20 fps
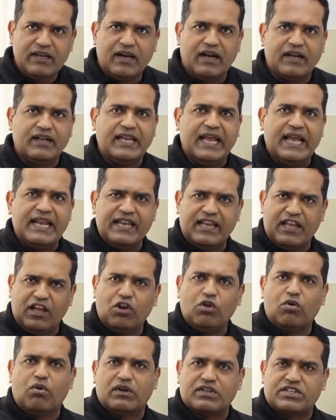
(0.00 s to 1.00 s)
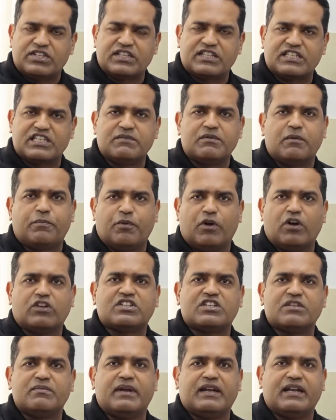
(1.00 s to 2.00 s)
A 10 kilowatt system
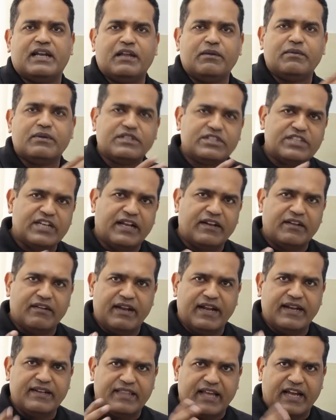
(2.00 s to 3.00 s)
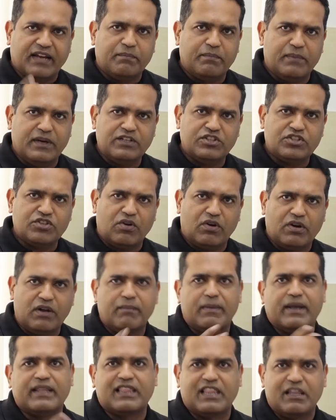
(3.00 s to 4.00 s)
approximately will generate that much on
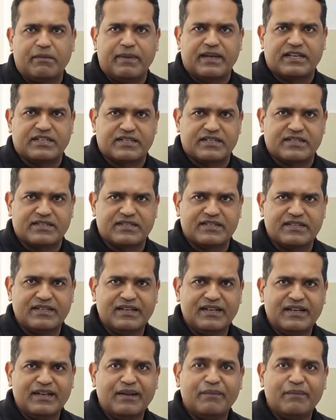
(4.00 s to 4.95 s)
a monthly basis.